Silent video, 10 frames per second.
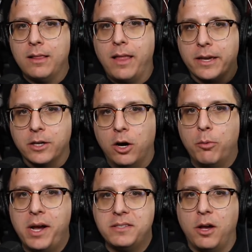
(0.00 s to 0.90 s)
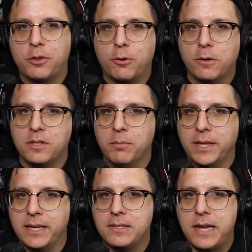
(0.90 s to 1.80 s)
Like always, I'll throw
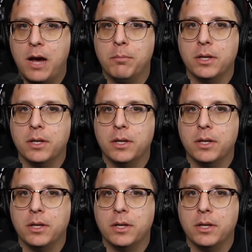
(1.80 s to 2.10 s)
some links down